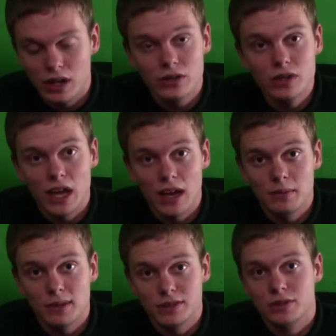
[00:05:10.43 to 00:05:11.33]
Another
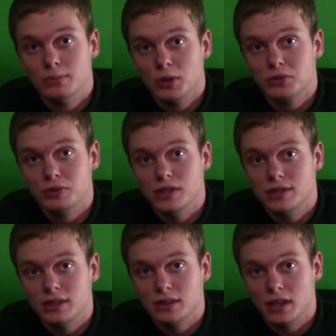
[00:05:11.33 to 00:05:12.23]
game is the
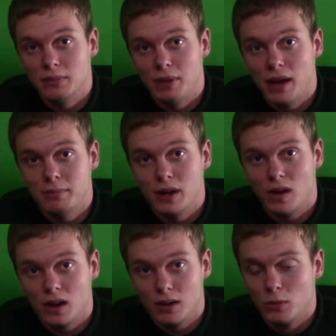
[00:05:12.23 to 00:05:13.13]
most recent
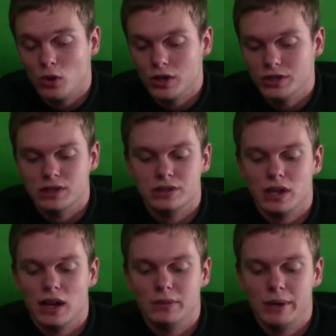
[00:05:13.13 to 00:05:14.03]
Batman Arkham
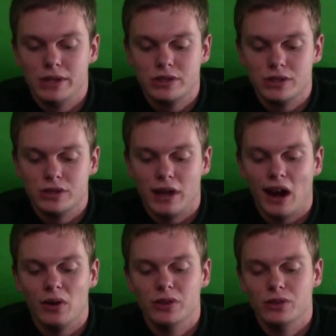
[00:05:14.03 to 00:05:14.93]
Origins. I made
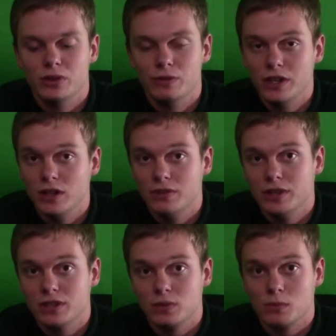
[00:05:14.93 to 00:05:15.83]
sure that I would do a
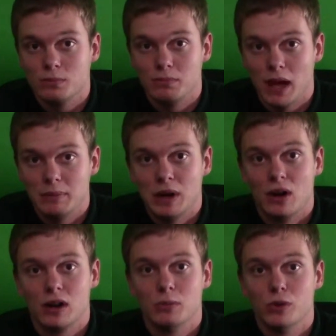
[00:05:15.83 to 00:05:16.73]
video of this when
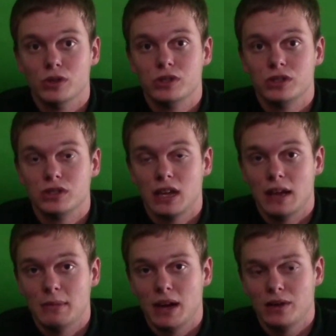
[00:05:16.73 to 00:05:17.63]
Batman Arkham
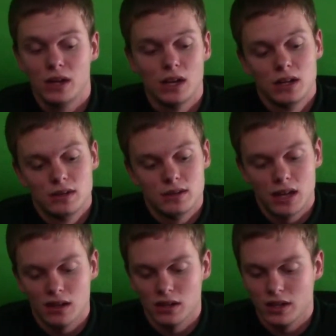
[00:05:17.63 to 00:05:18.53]
Origins came out
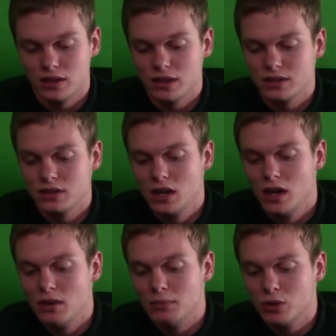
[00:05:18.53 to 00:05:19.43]
to take a look at
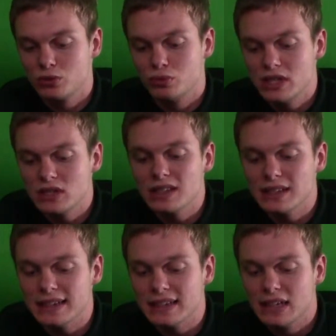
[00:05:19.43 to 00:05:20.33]
this. Most
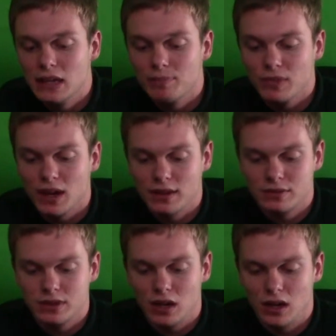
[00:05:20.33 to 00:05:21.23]
recently,
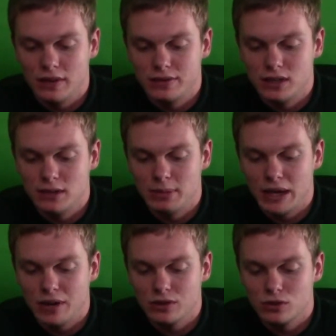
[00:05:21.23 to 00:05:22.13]
I've
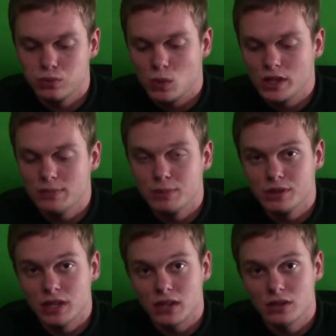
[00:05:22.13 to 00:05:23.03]
seen about
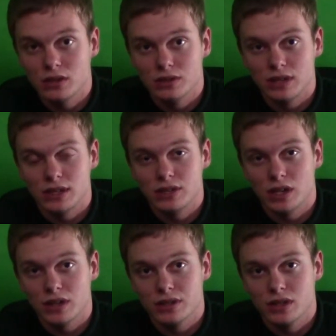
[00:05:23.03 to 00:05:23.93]
20%
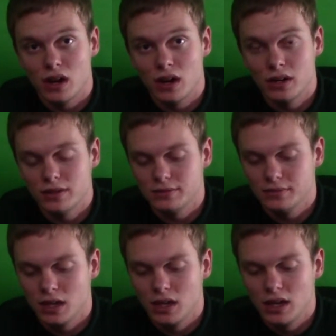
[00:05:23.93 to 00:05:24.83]
utilization on this
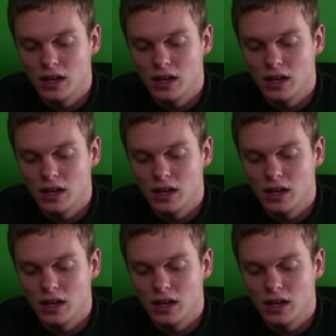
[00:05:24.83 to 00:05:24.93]
card,